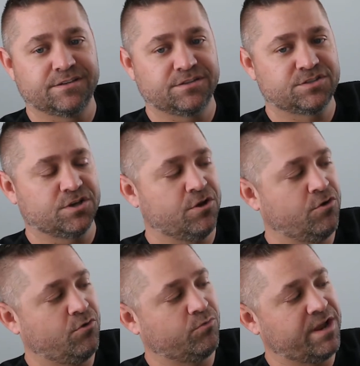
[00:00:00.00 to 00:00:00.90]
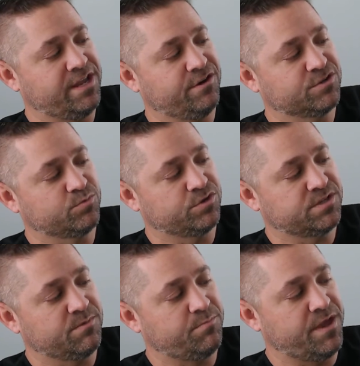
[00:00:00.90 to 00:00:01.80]
So right here is where
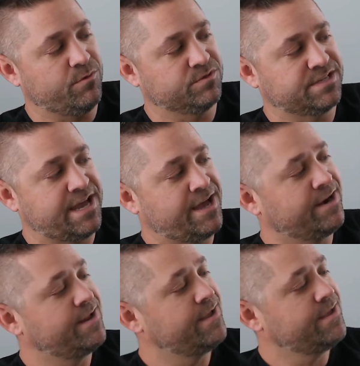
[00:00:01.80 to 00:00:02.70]
some of the paint was at.